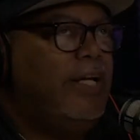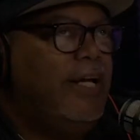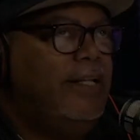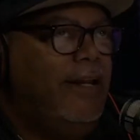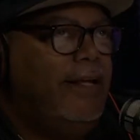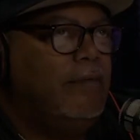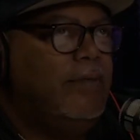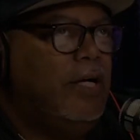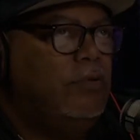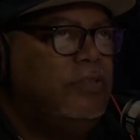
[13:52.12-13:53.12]
of like
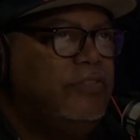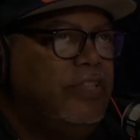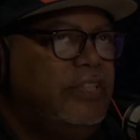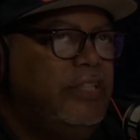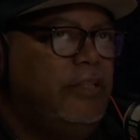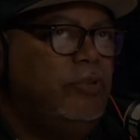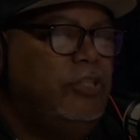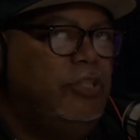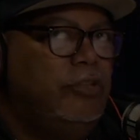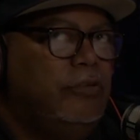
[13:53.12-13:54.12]
about this idea, what you're
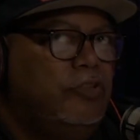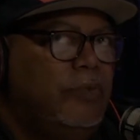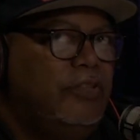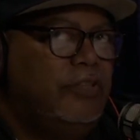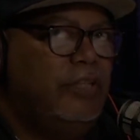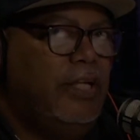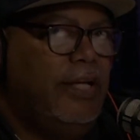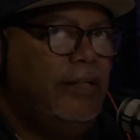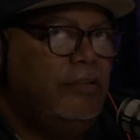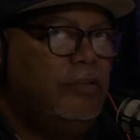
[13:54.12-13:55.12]
doing, especially
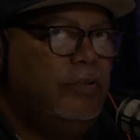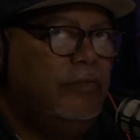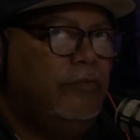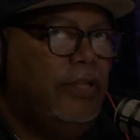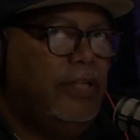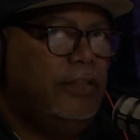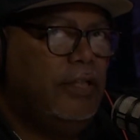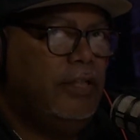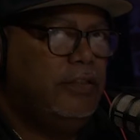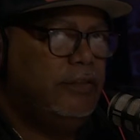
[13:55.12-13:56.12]
like doing it for like
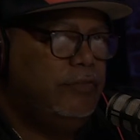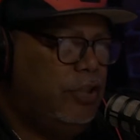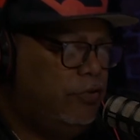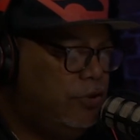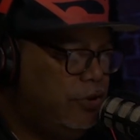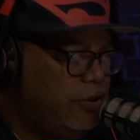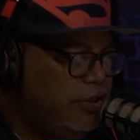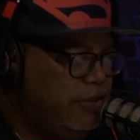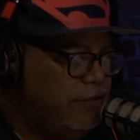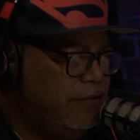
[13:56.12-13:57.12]
Give Shelter, is the fact